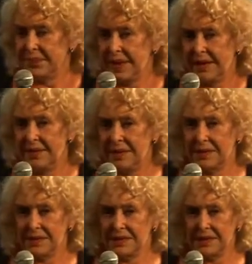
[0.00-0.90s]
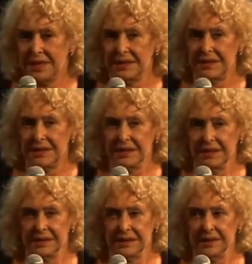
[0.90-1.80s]
I think this is 19,
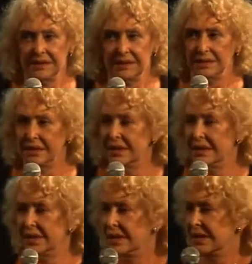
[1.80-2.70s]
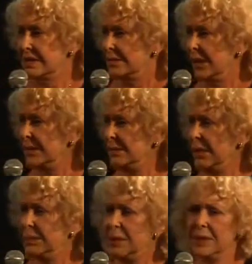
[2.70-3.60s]
probably
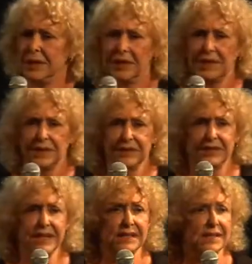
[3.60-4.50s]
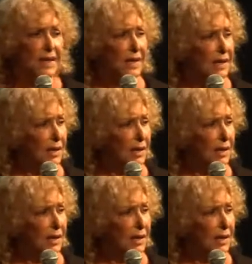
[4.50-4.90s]
maybe 1960.